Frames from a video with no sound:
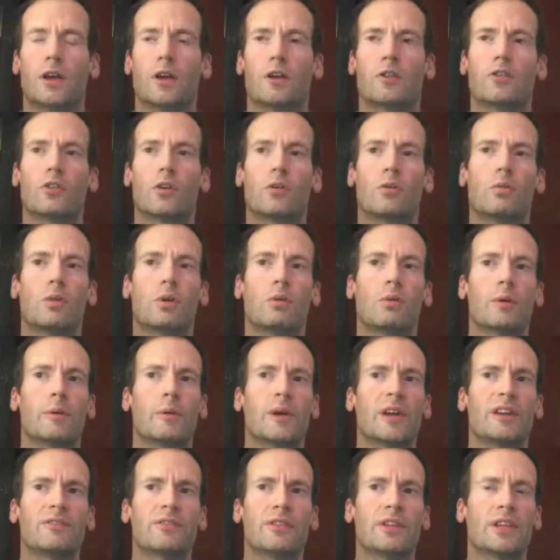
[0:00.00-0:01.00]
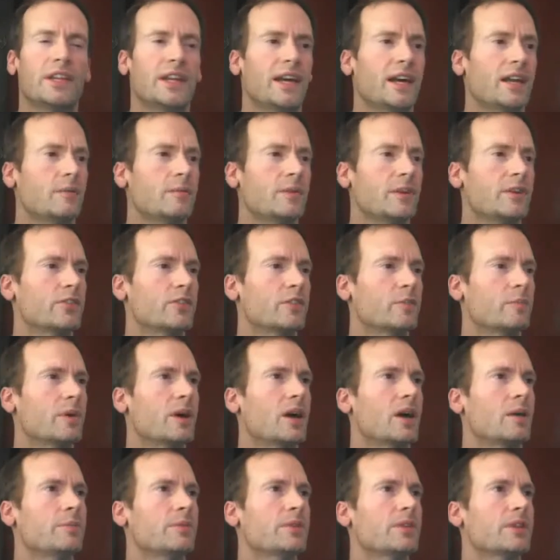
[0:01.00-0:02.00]
So while we wait for the database to
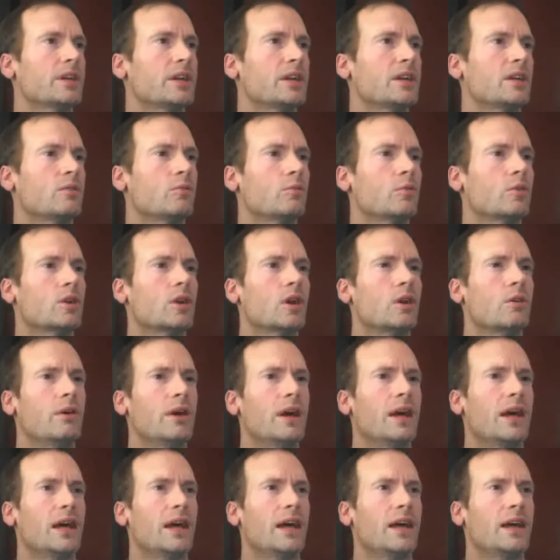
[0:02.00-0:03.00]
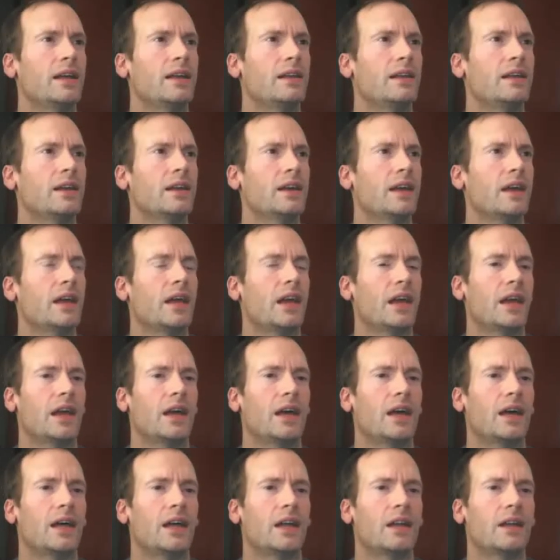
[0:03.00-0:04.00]
populate, we'll go ahead
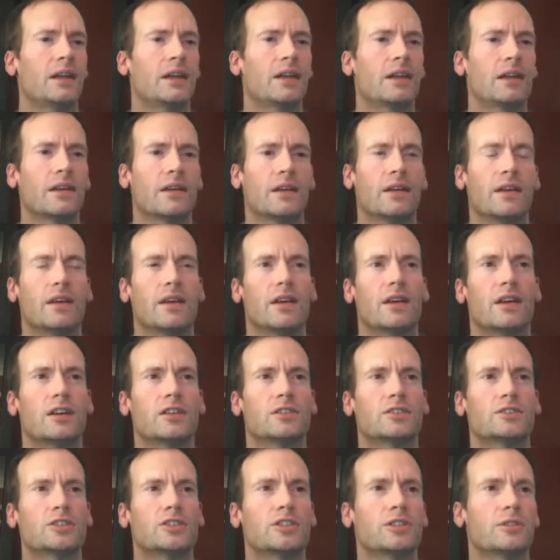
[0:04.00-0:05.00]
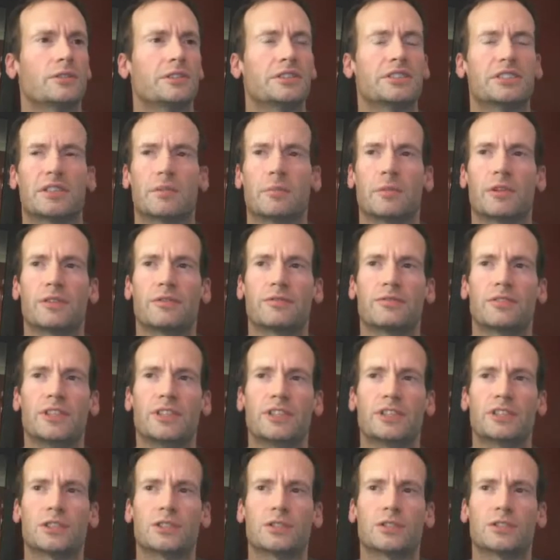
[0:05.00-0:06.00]
and show you some of the
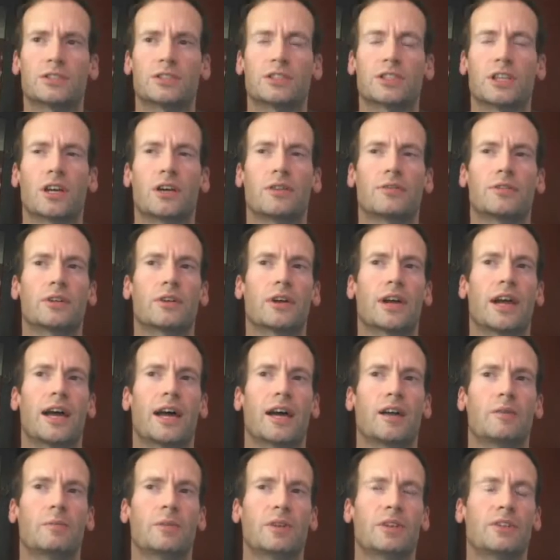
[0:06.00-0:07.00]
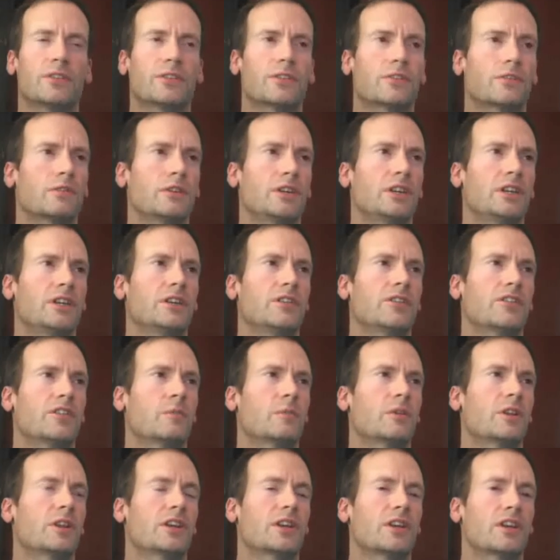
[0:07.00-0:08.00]
features of your admin screen and some
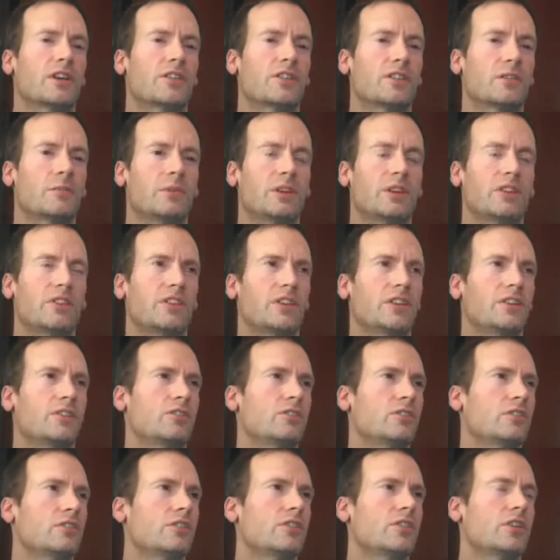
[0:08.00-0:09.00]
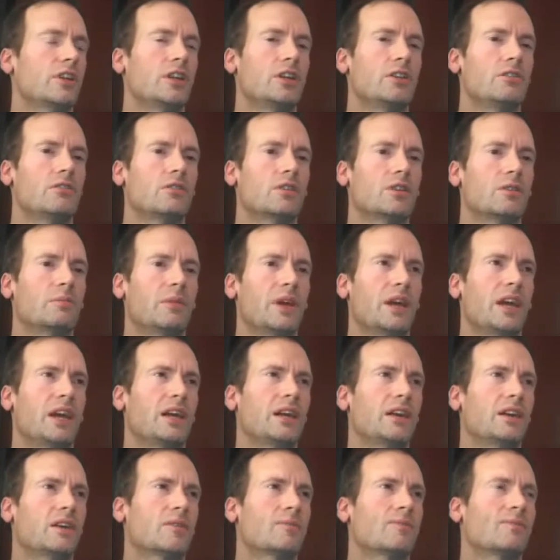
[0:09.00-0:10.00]
of the customizations that you can
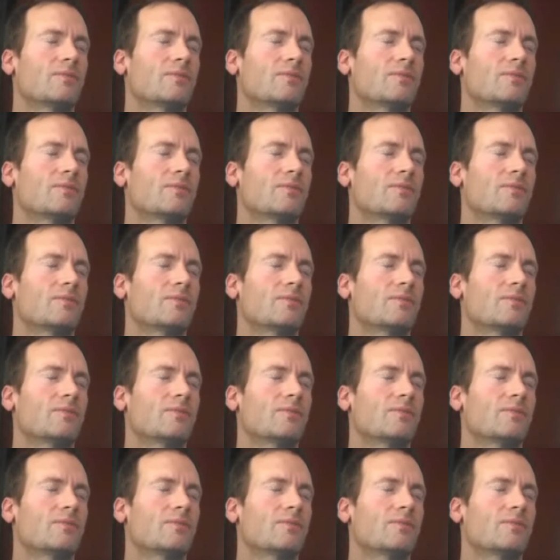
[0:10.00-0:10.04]
make.